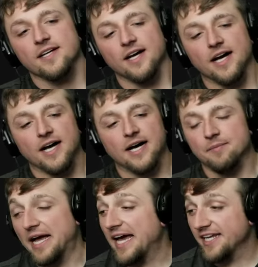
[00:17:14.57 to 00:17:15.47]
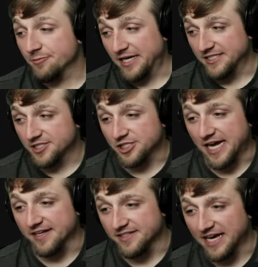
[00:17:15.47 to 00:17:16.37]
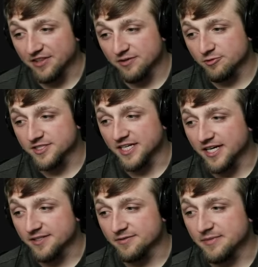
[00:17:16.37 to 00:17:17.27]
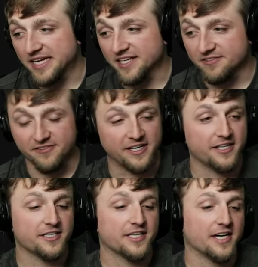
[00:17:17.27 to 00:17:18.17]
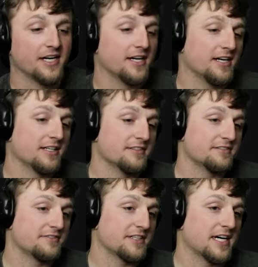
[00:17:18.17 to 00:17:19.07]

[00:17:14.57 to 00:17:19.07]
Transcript: Anyways, chat, now that we're done making fun of